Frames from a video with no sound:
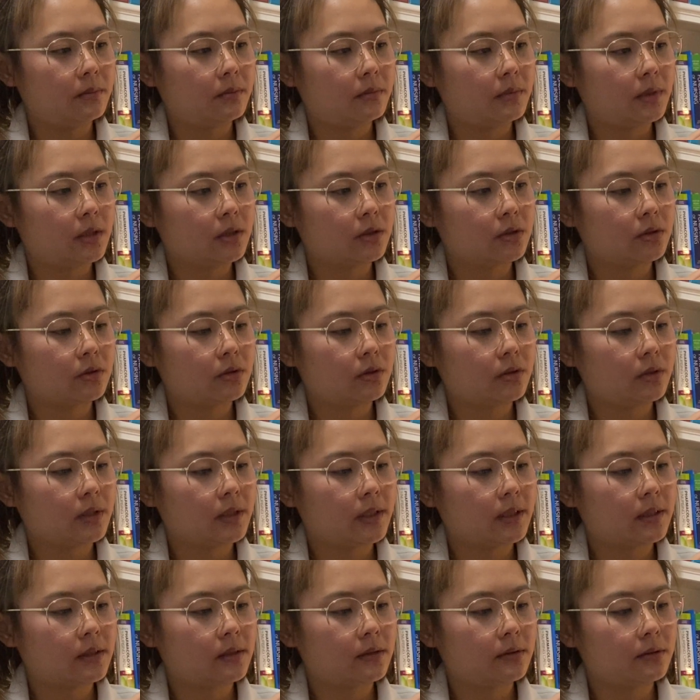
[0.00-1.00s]
Make sure you
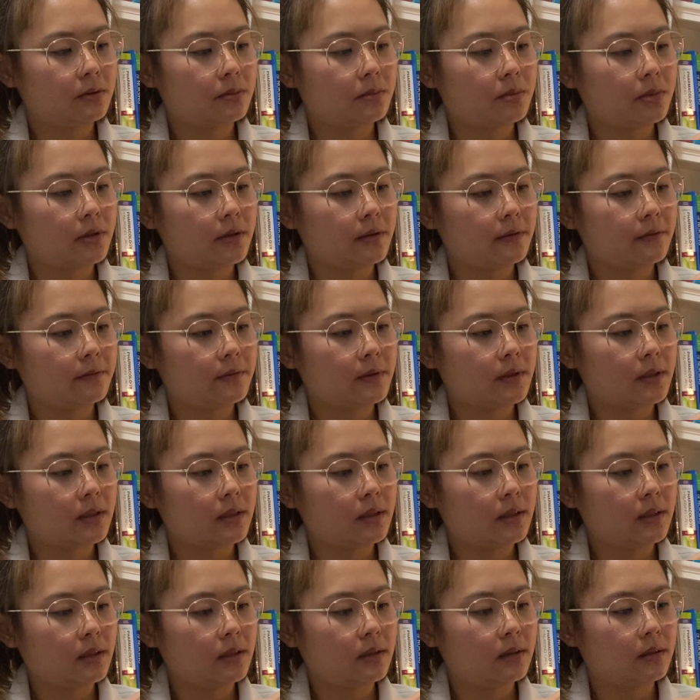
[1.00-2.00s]
get
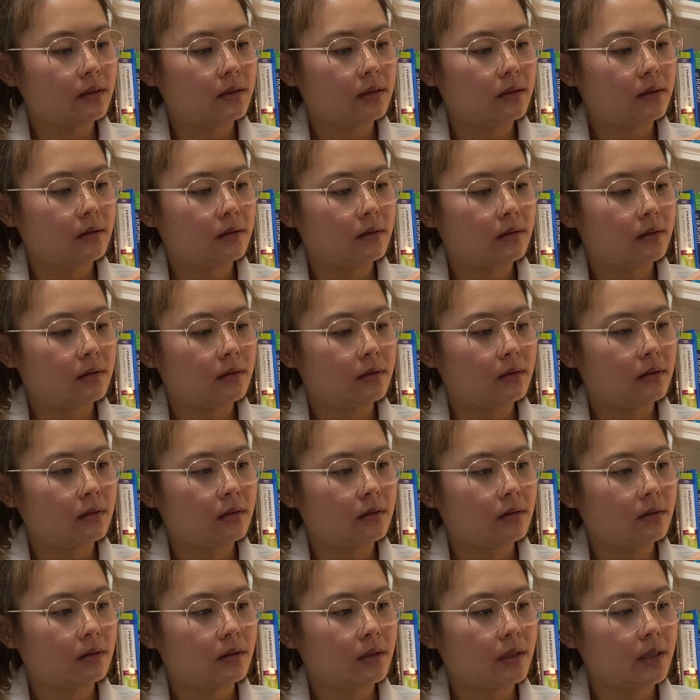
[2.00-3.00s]
0.5.
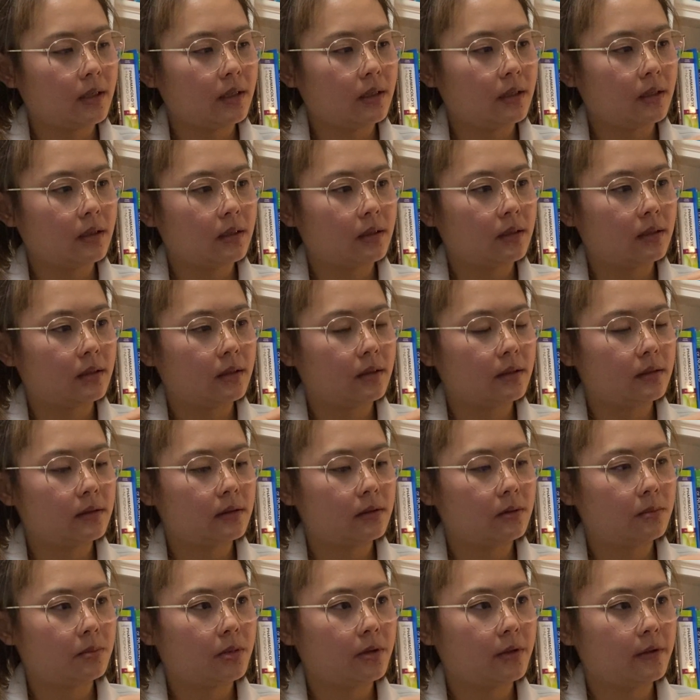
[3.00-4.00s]
Okay, got
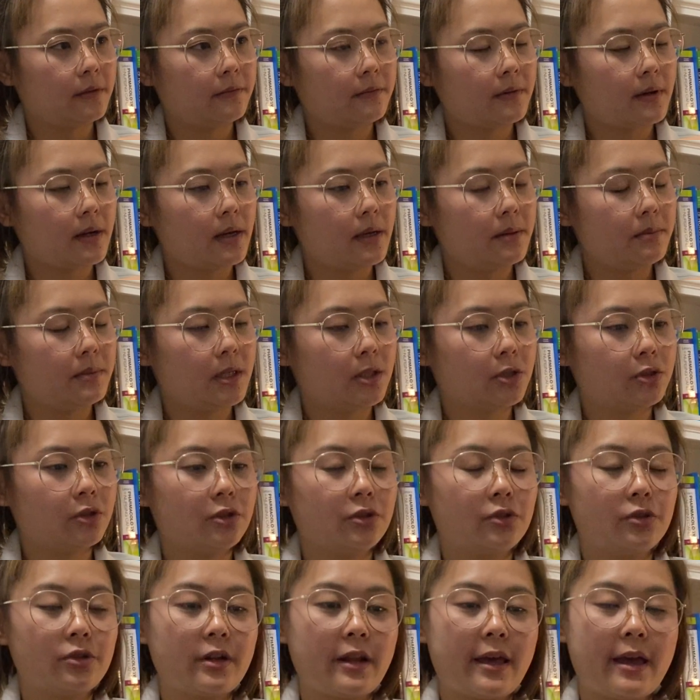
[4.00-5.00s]
0.5. Make sure
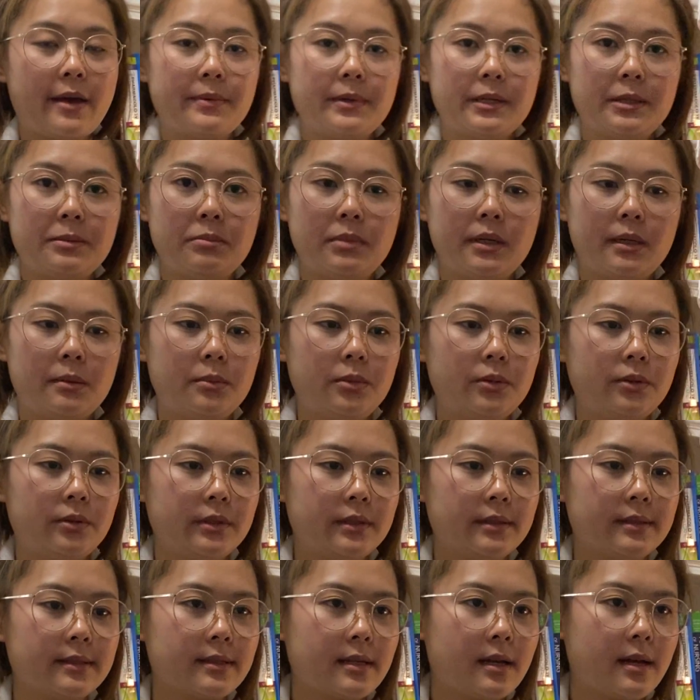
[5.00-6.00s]
you don't have any bubble
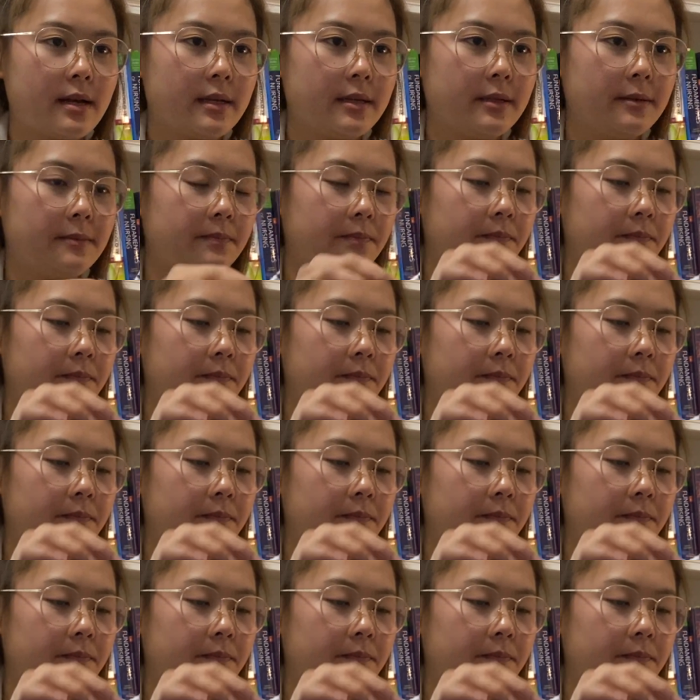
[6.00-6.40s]
inside